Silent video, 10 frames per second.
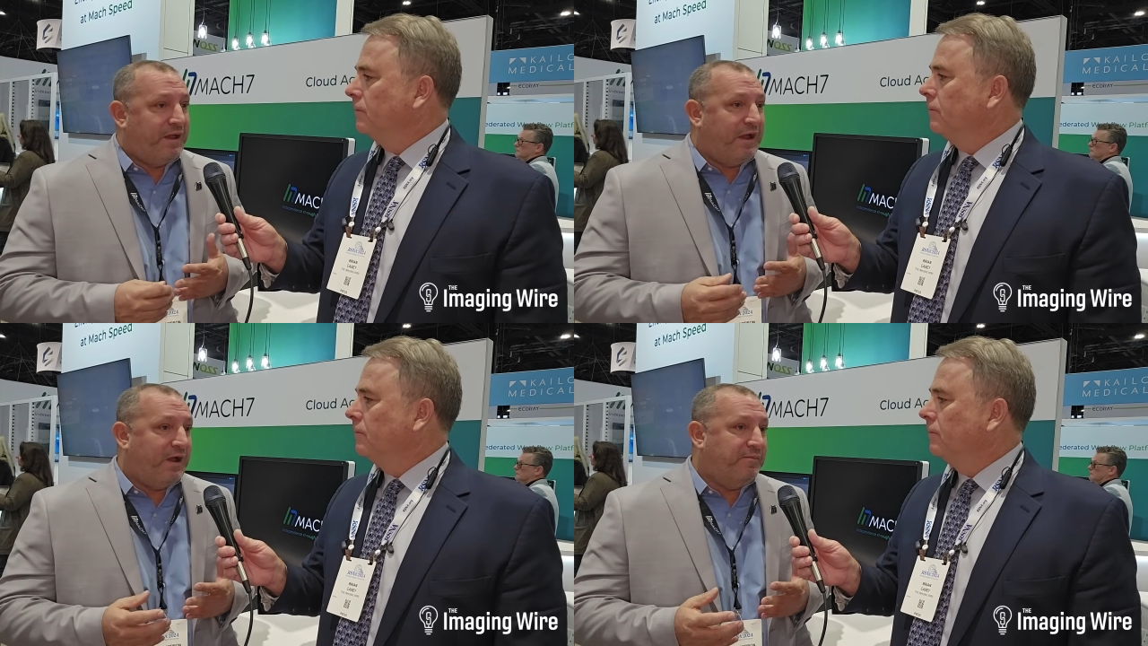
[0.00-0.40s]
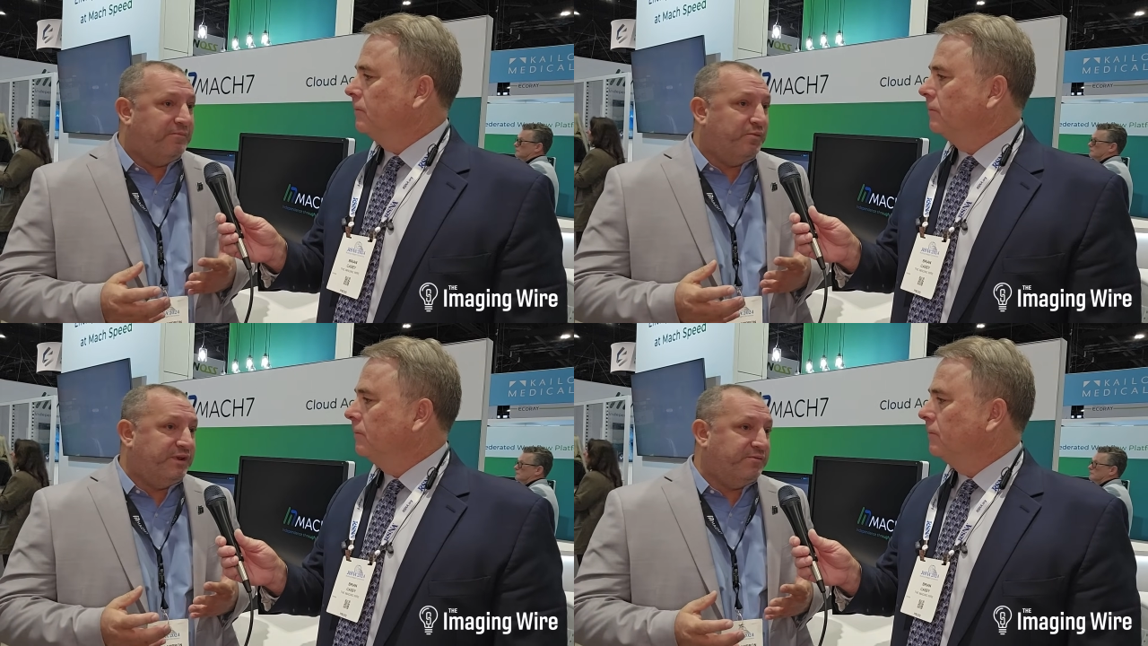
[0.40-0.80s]

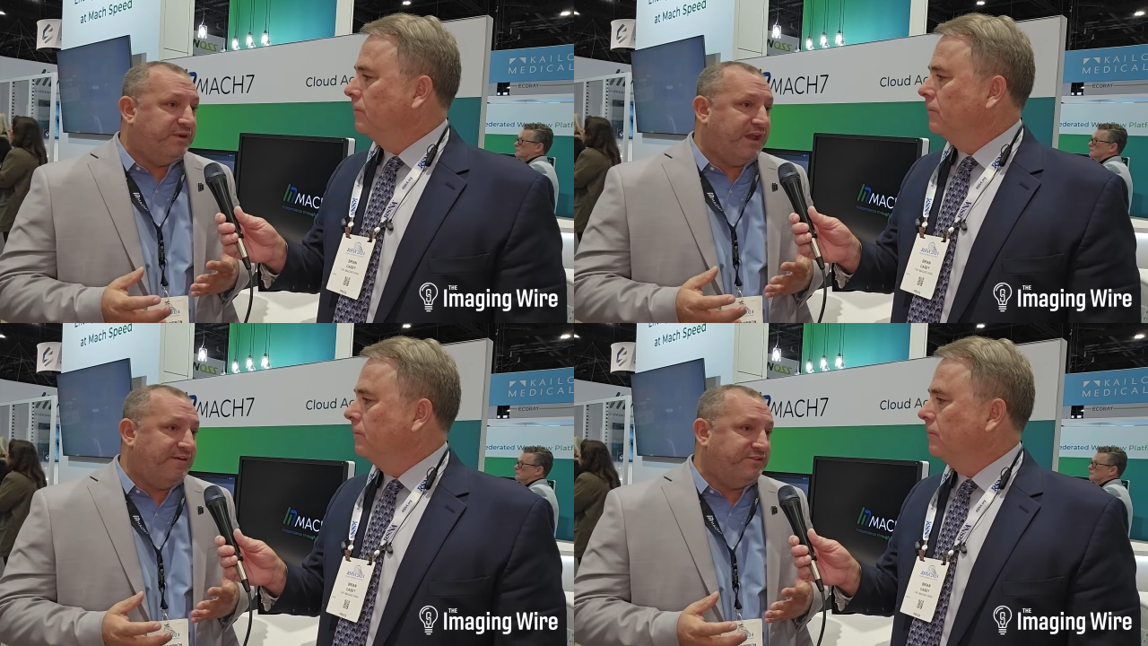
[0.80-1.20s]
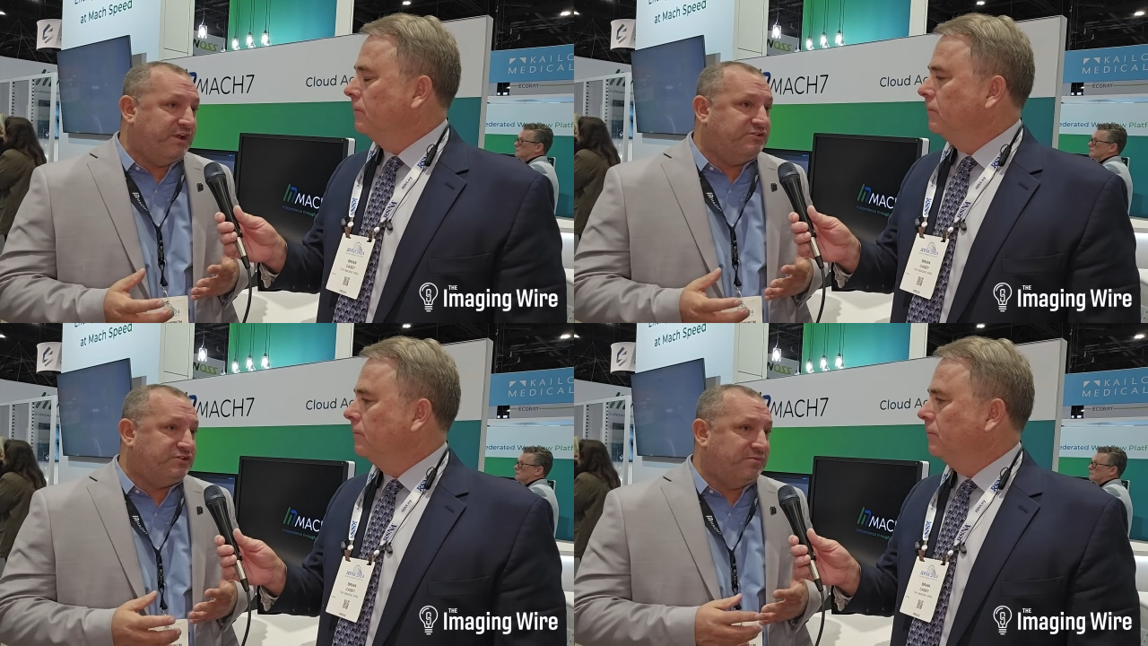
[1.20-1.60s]
Speaker 1: Um, we, we have
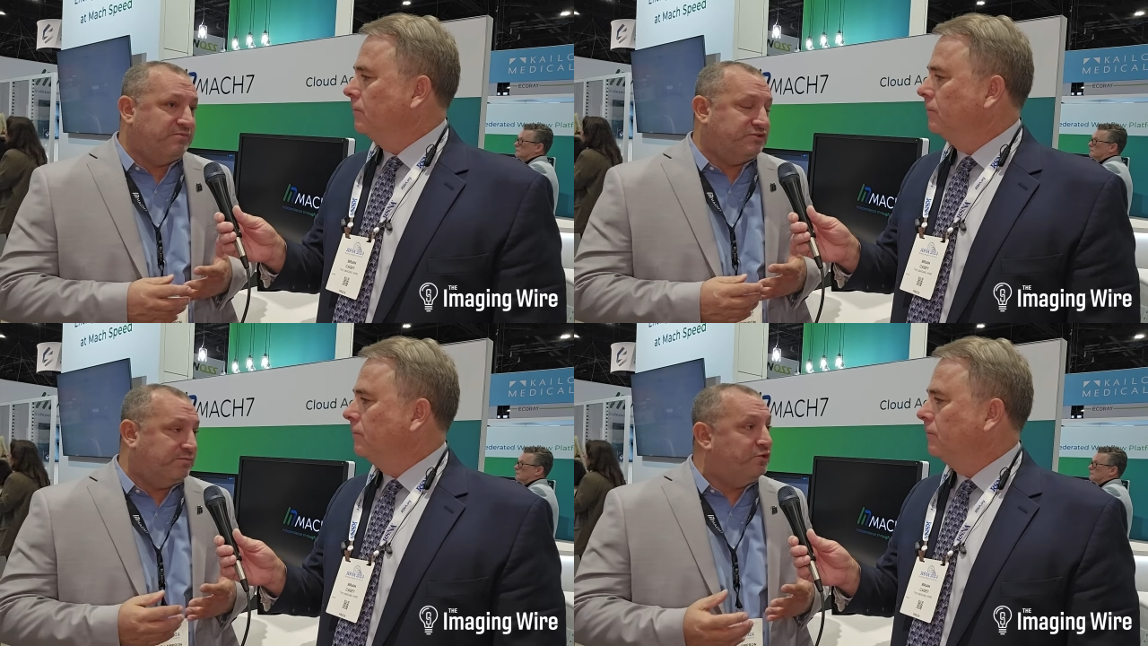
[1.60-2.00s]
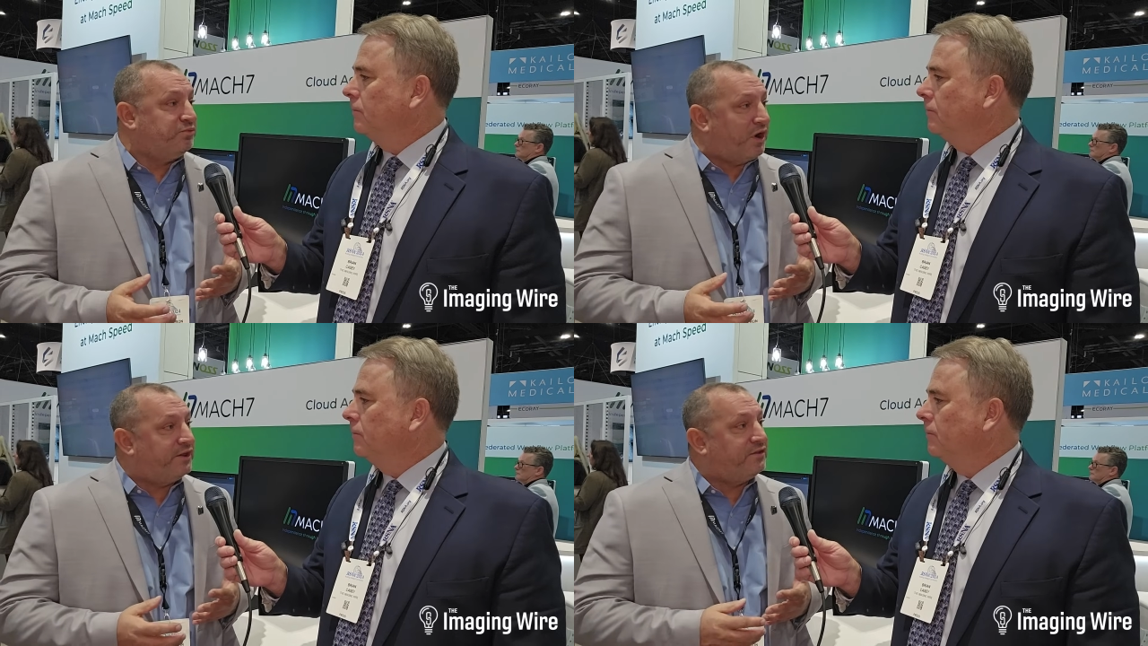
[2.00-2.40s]
done some, some new
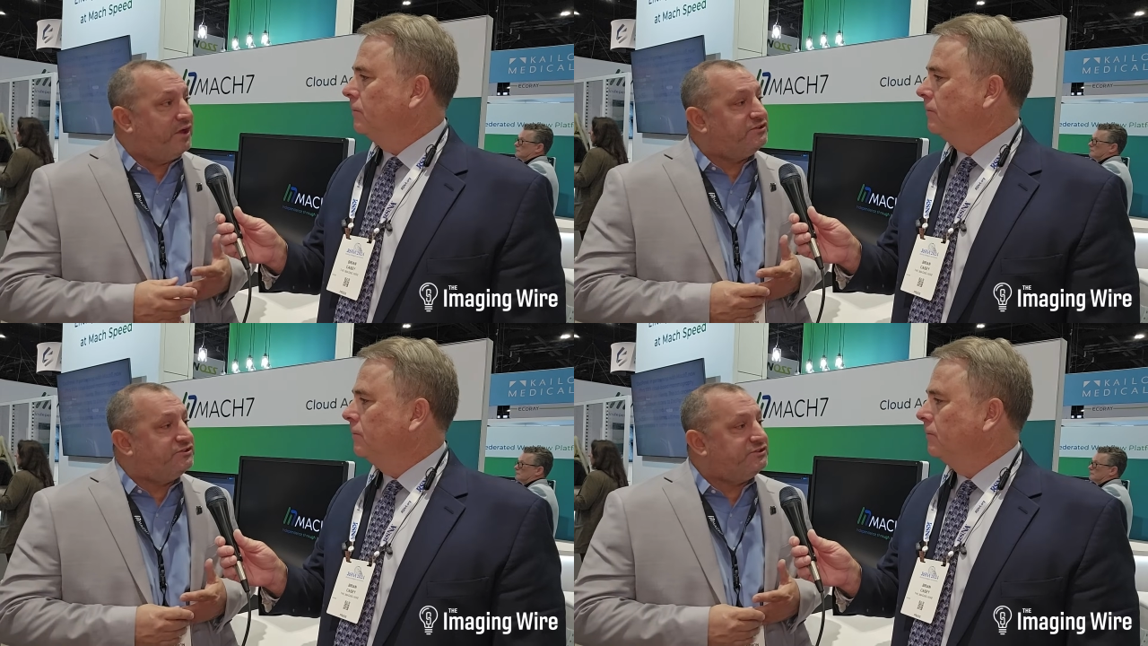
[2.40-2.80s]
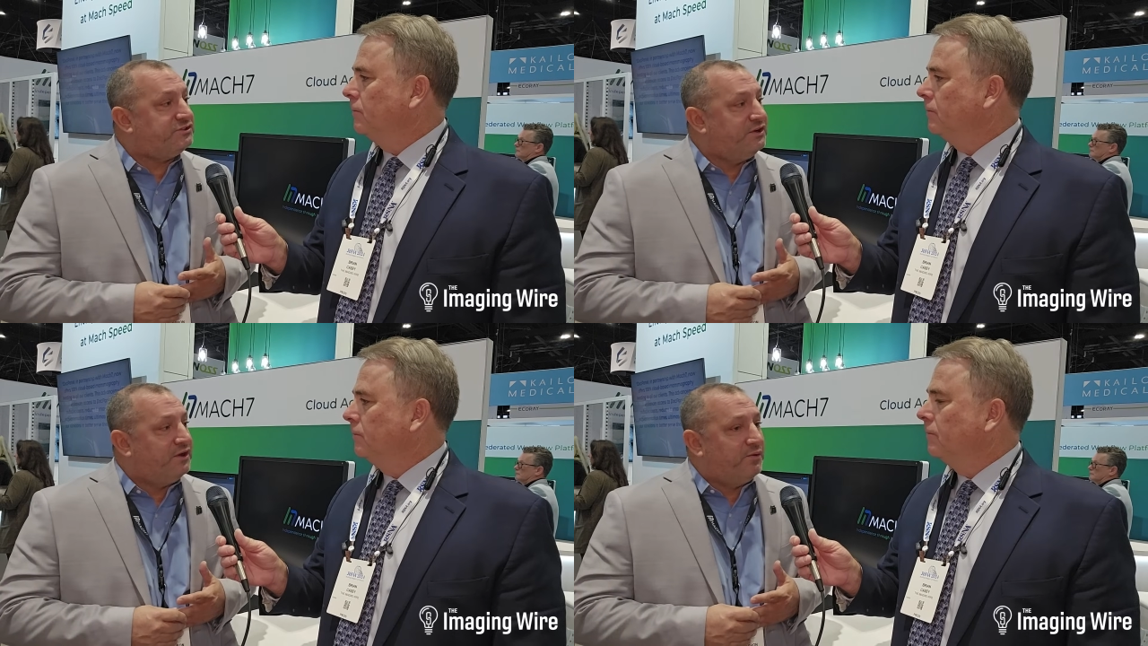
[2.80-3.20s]
product launches.